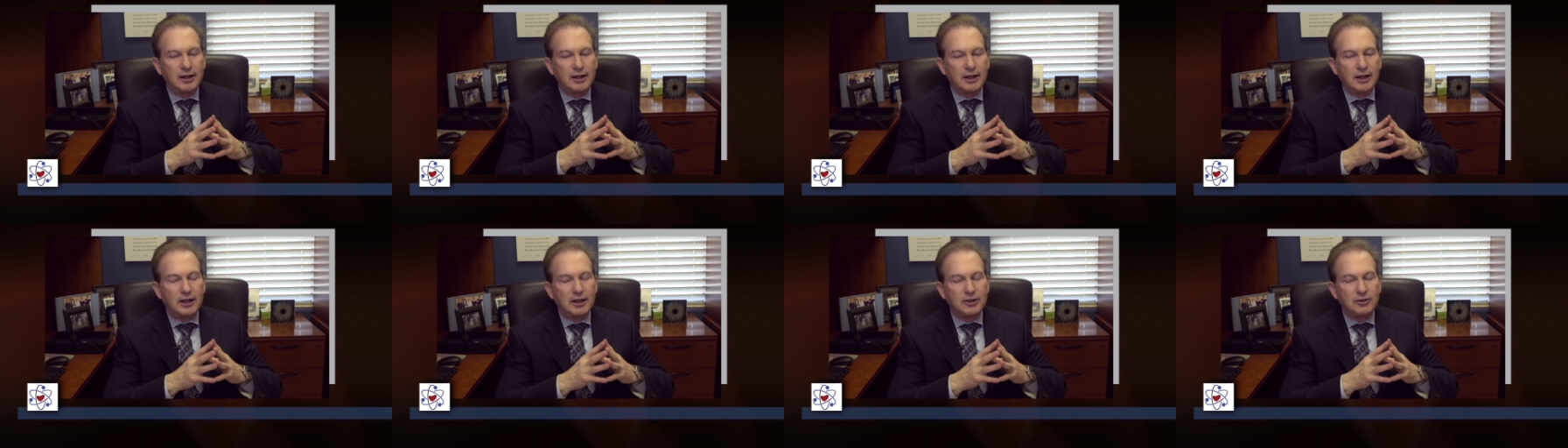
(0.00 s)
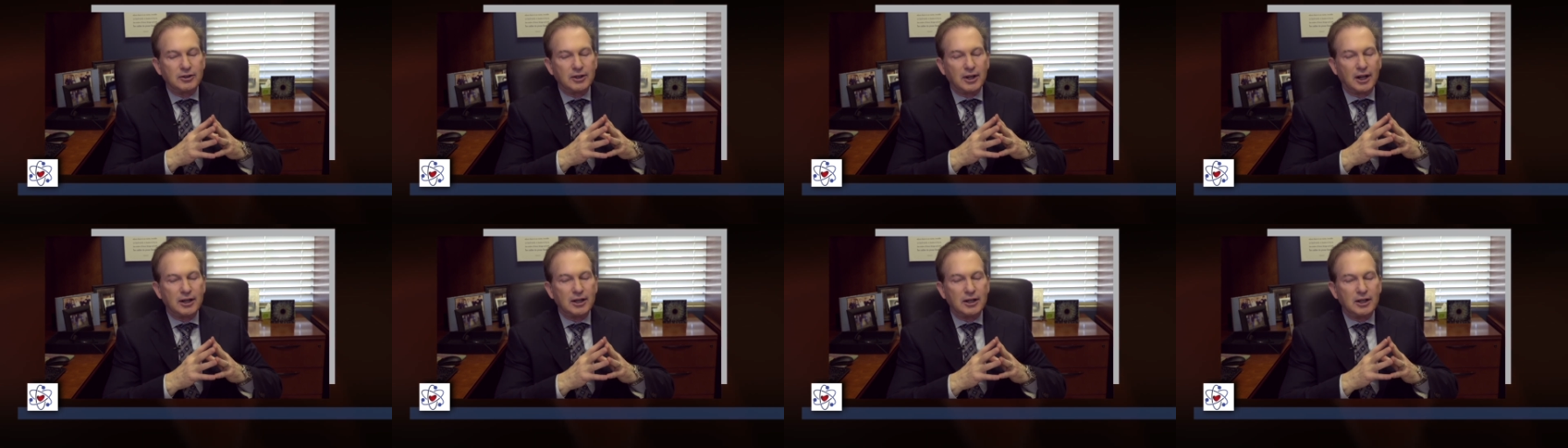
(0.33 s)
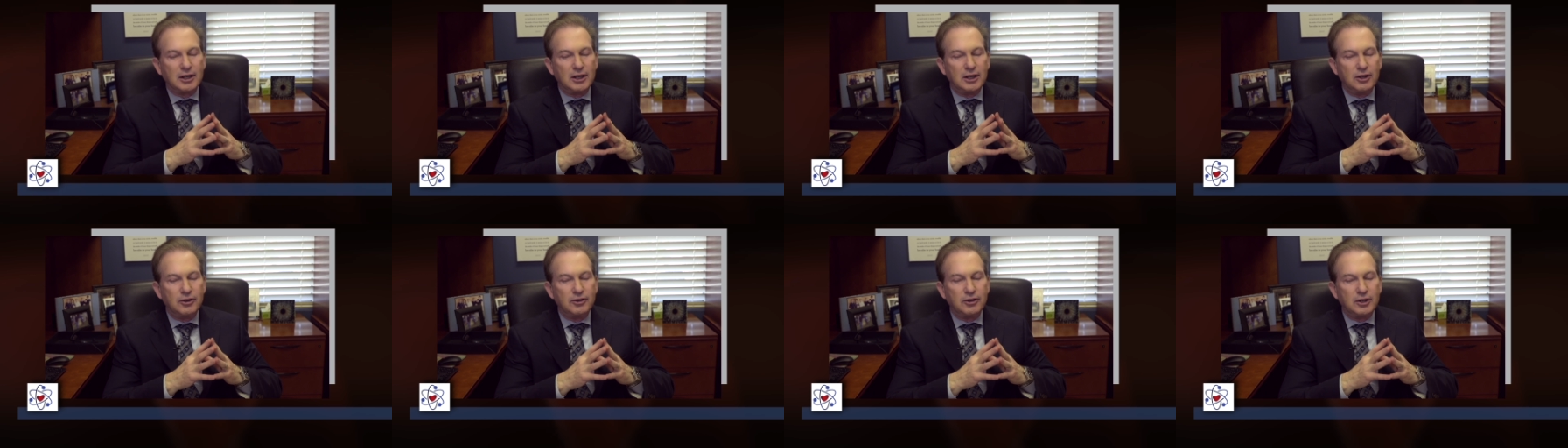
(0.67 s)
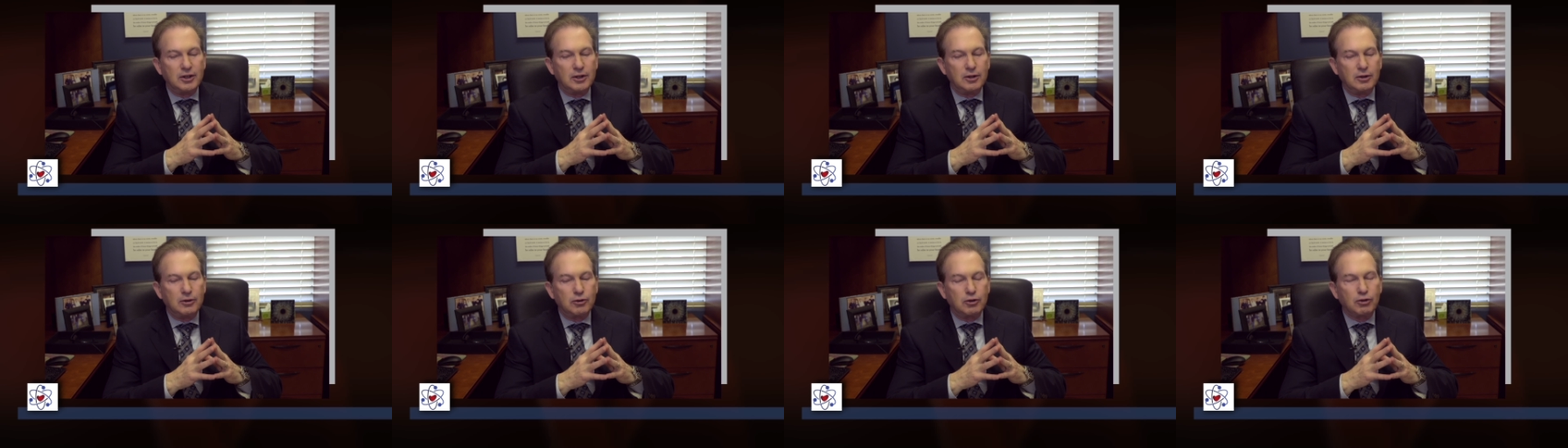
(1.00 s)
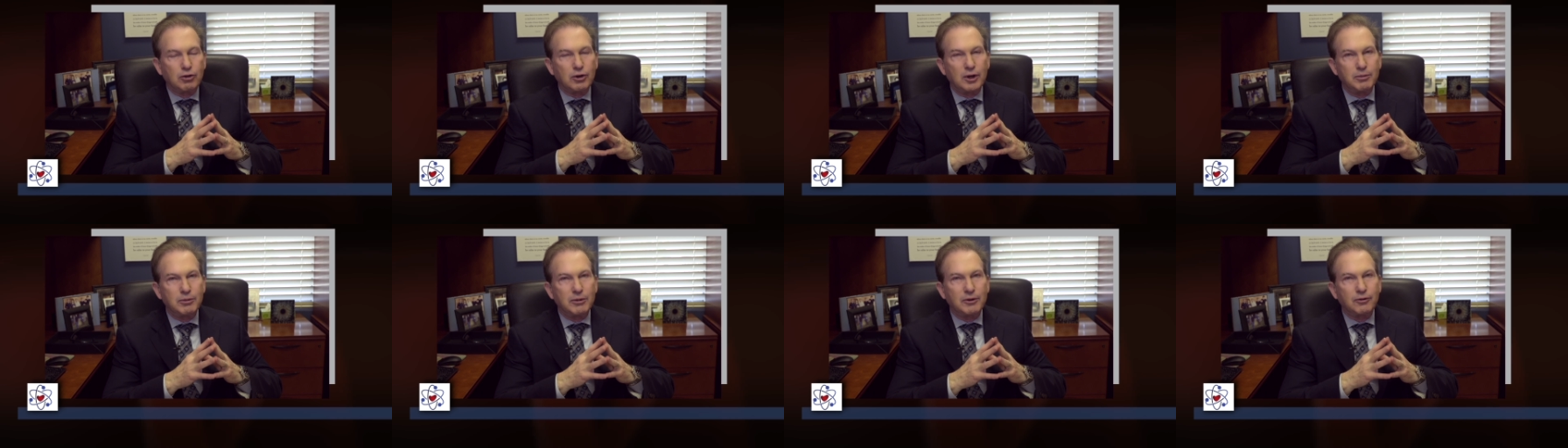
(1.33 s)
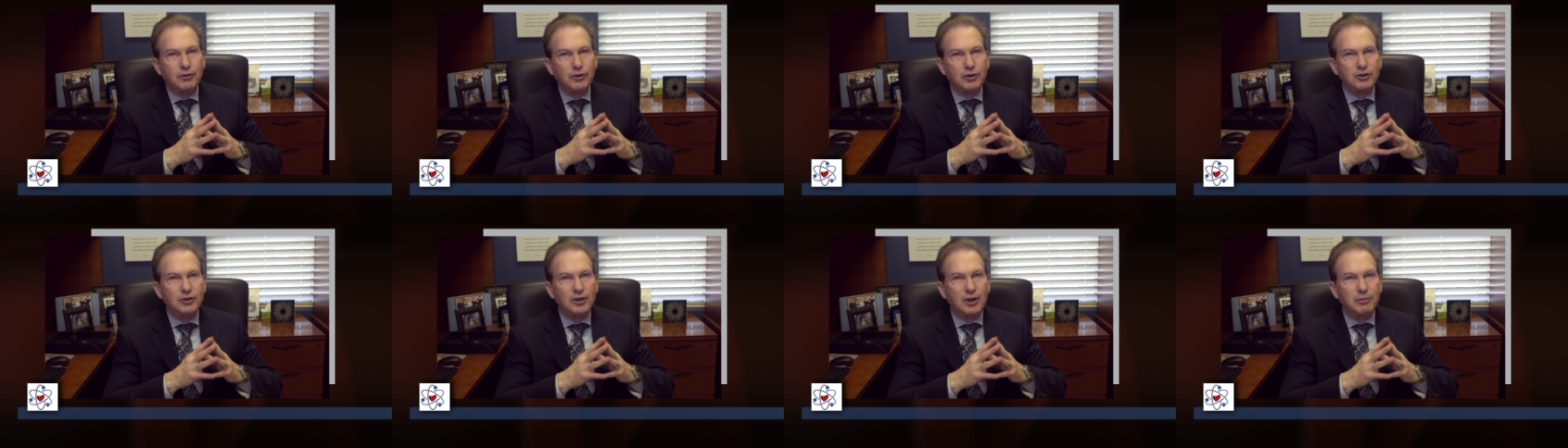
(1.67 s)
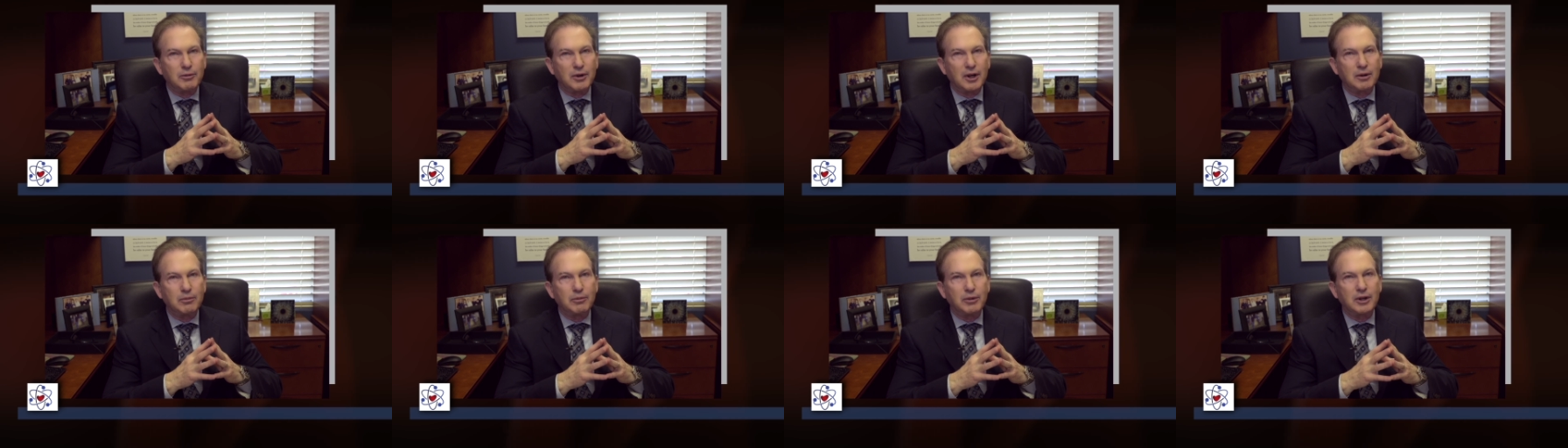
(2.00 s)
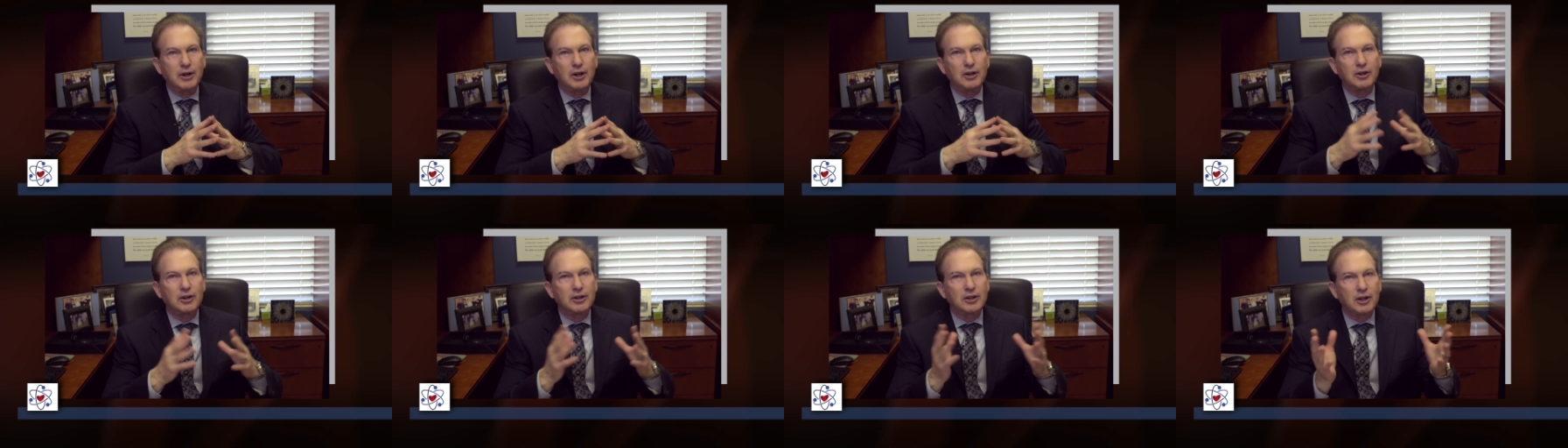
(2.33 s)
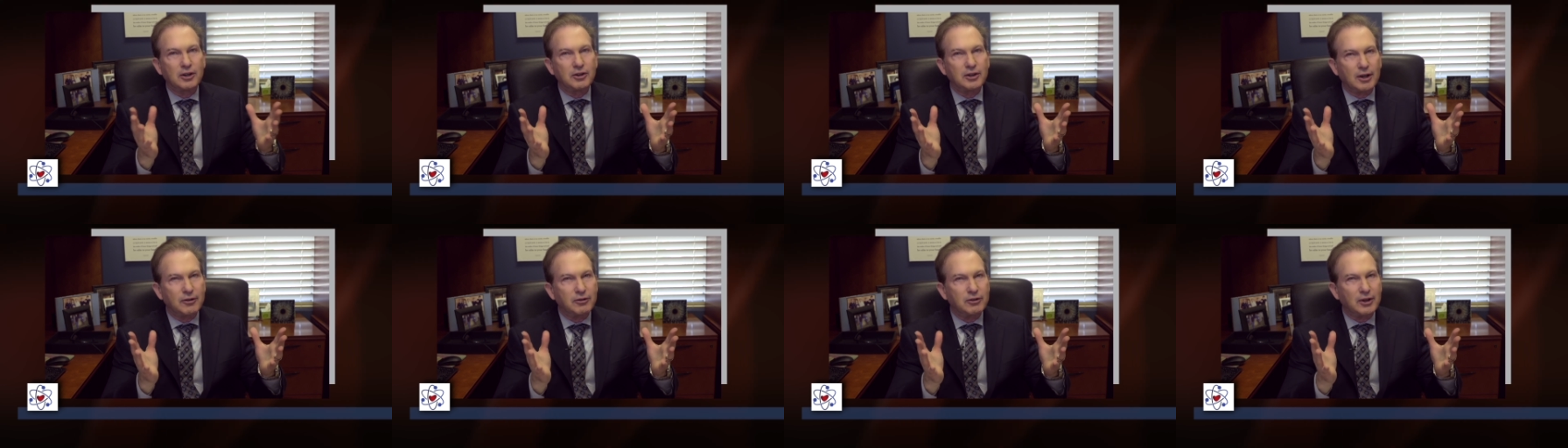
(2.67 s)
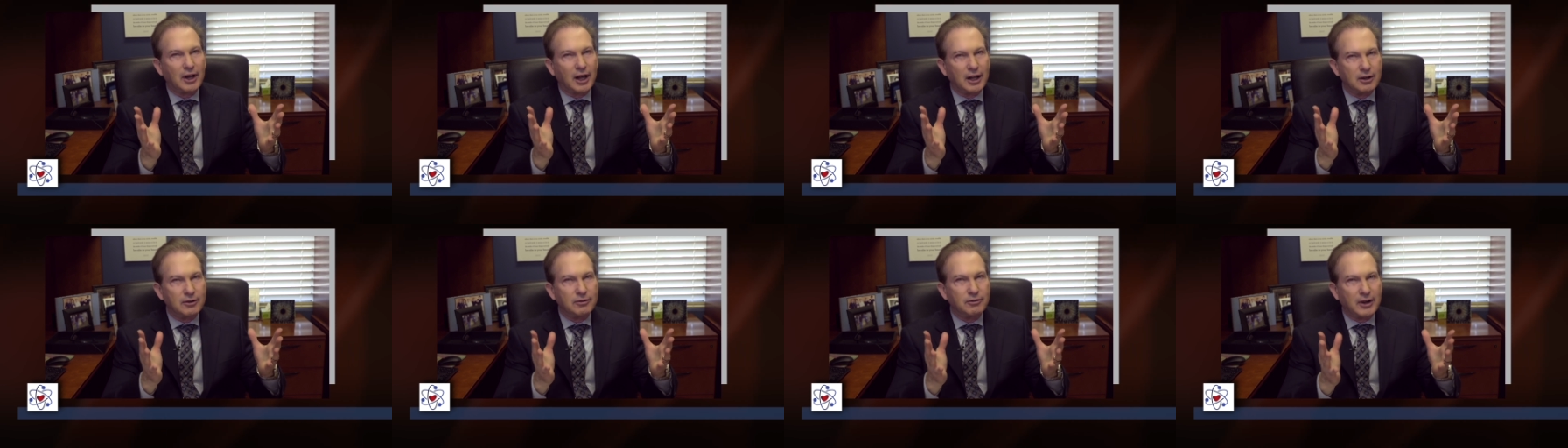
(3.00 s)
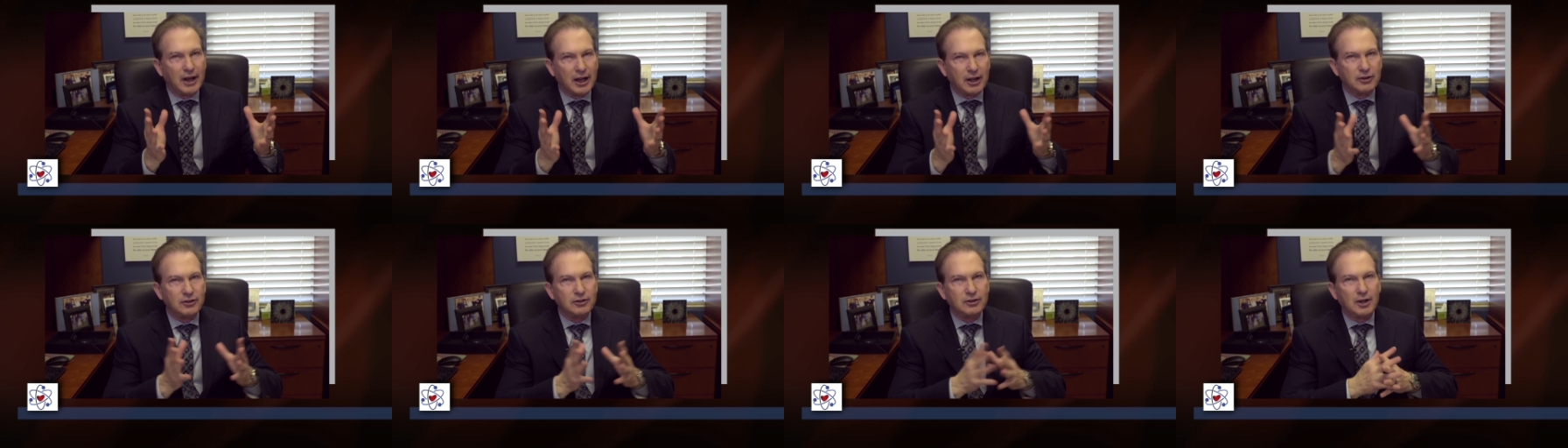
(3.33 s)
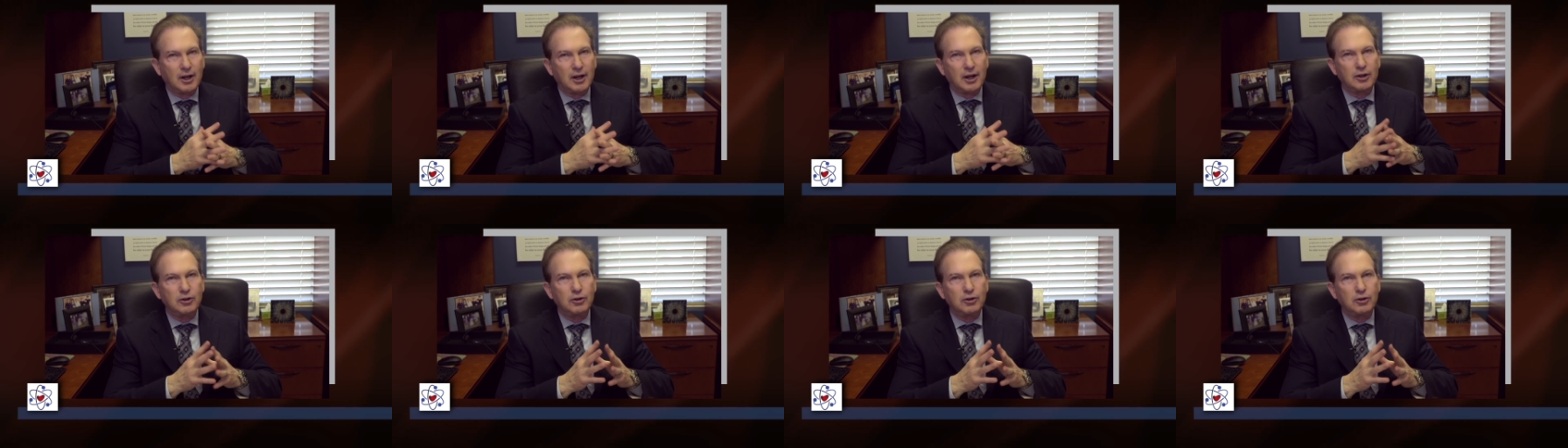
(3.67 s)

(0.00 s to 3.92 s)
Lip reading: It's not an easy treatment for some men because it does have side effects.